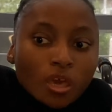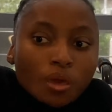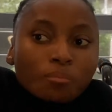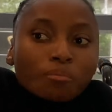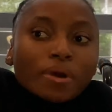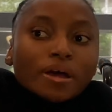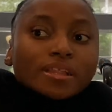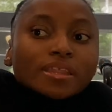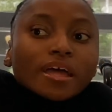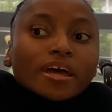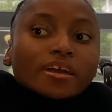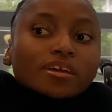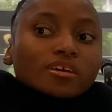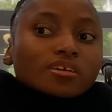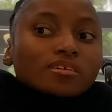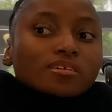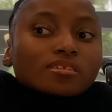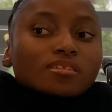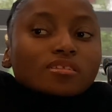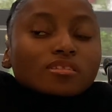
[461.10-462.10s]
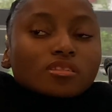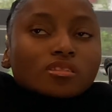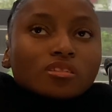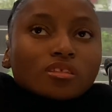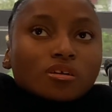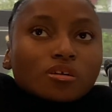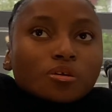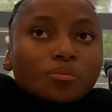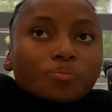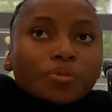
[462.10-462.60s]
But like
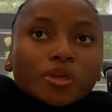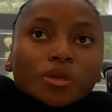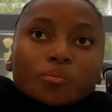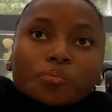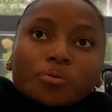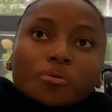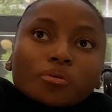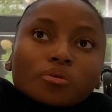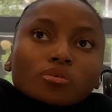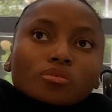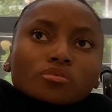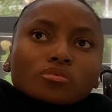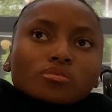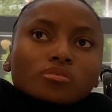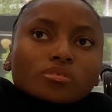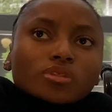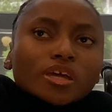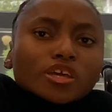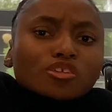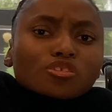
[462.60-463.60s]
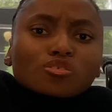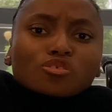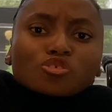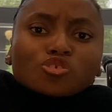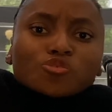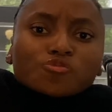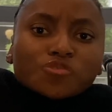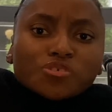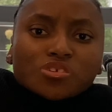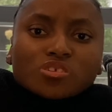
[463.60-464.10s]
the people, like
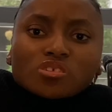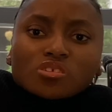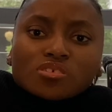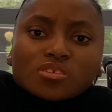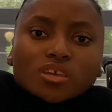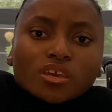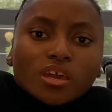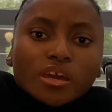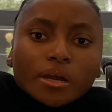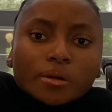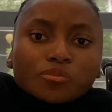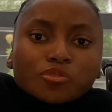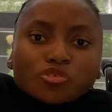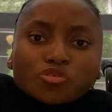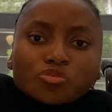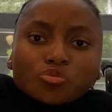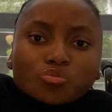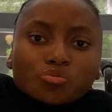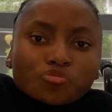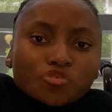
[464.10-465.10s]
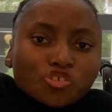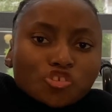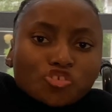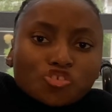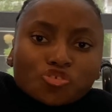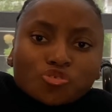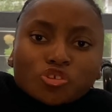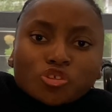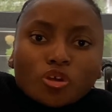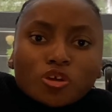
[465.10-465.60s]
those visitors that comes to visit
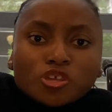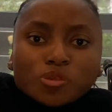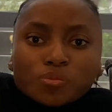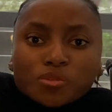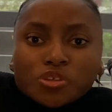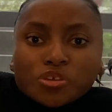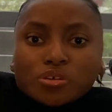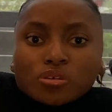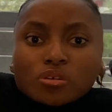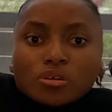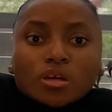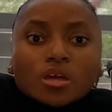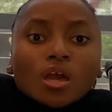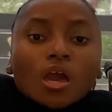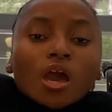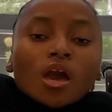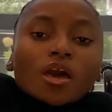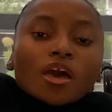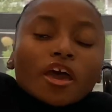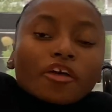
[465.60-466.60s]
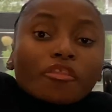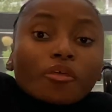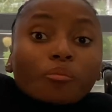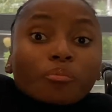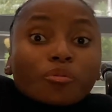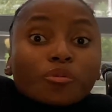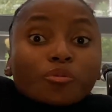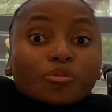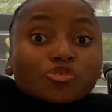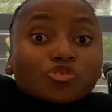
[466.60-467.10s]
you in hospital and they
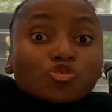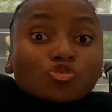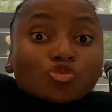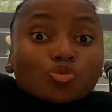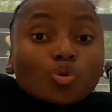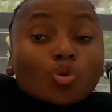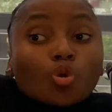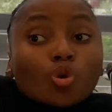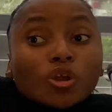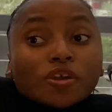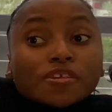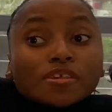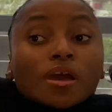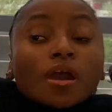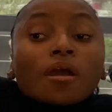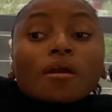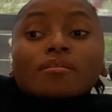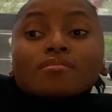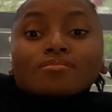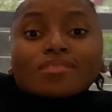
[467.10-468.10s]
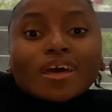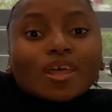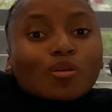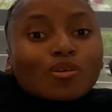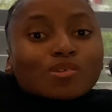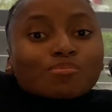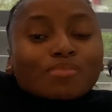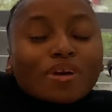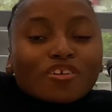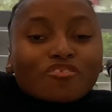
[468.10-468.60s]
brought you toys. That
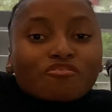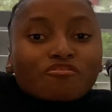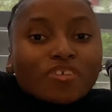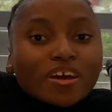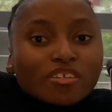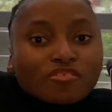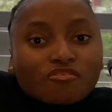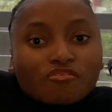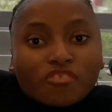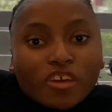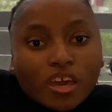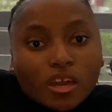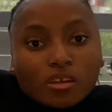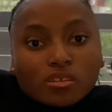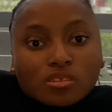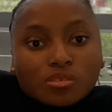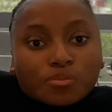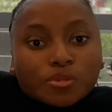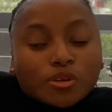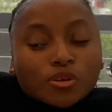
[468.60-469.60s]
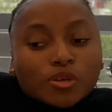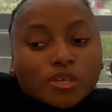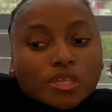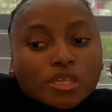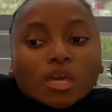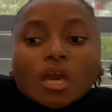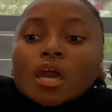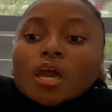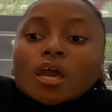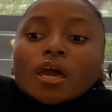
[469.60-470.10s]
was my fun fact, because
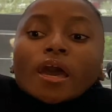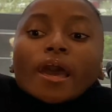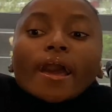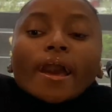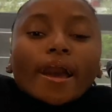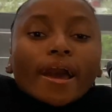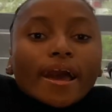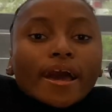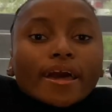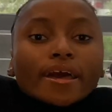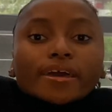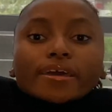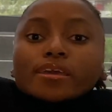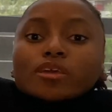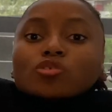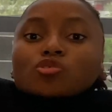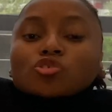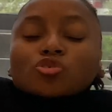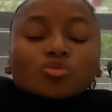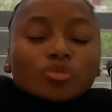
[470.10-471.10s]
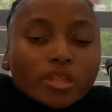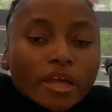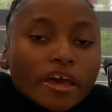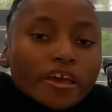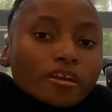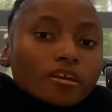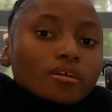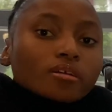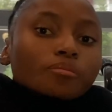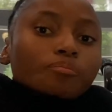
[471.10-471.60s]
I used to
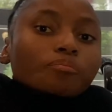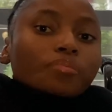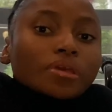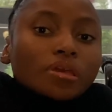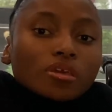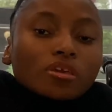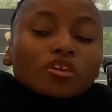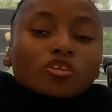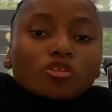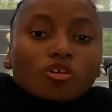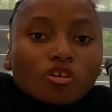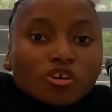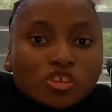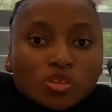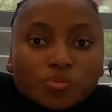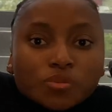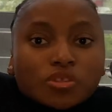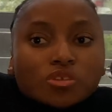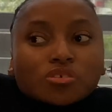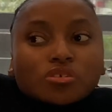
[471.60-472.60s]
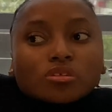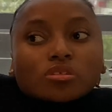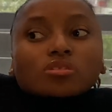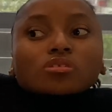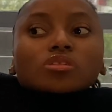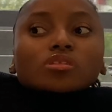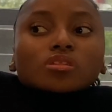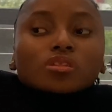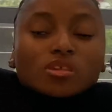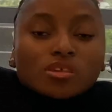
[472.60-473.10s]
like being in hospital
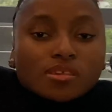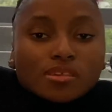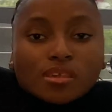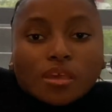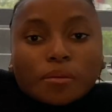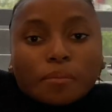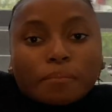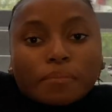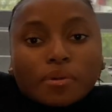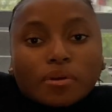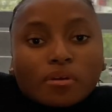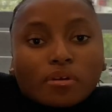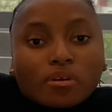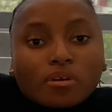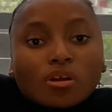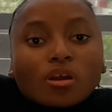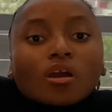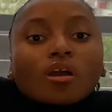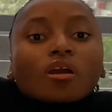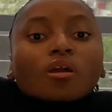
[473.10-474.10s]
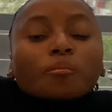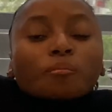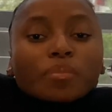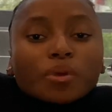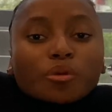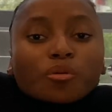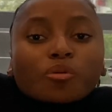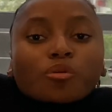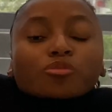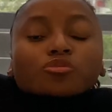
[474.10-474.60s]
December
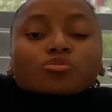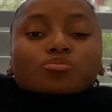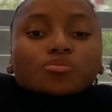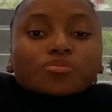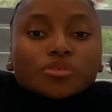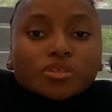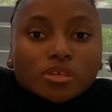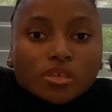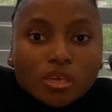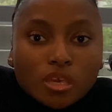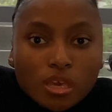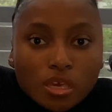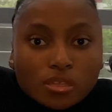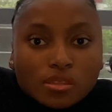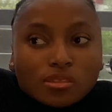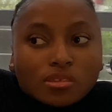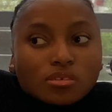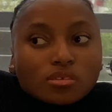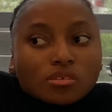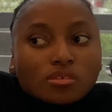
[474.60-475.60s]
because we would get